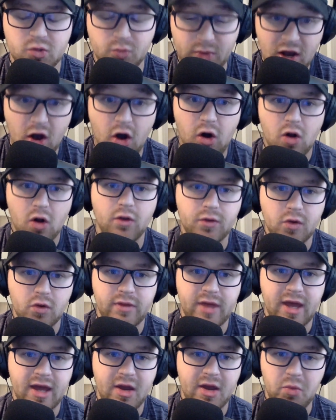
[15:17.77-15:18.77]
We all know
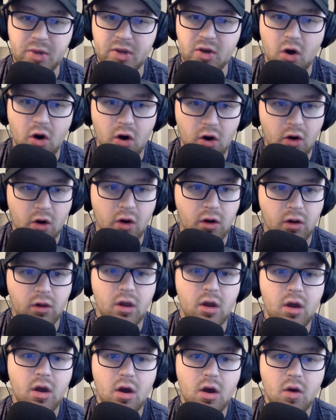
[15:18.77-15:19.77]
that, and we all
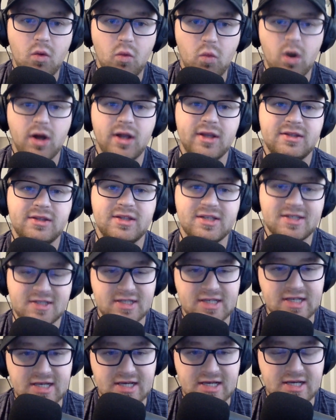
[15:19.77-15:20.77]
want to
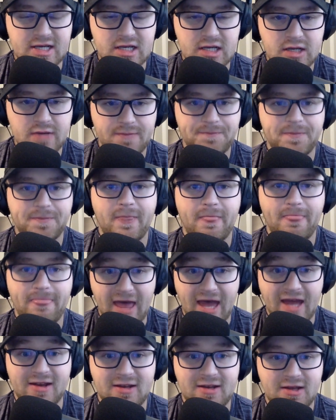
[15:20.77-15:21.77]
see
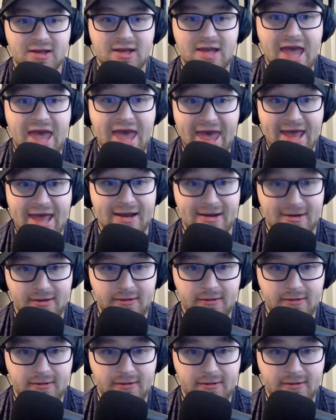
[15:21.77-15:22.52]
that end.